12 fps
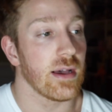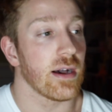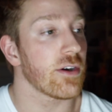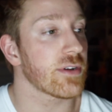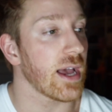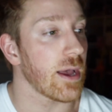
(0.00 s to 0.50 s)

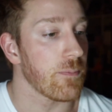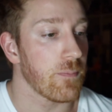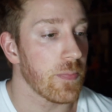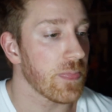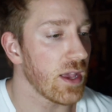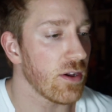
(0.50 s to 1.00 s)
Okay,
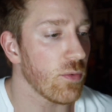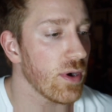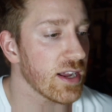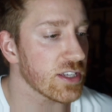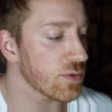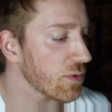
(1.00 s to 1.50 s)
what
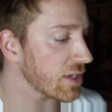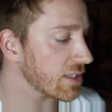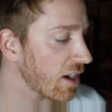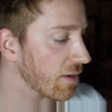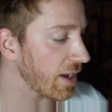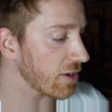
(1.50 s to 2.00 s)
else we want to
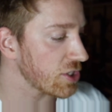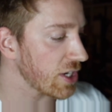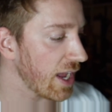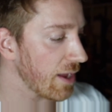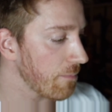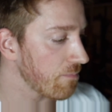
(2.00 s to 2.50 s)
talk about,
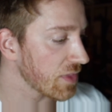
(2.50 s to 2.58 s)
chat?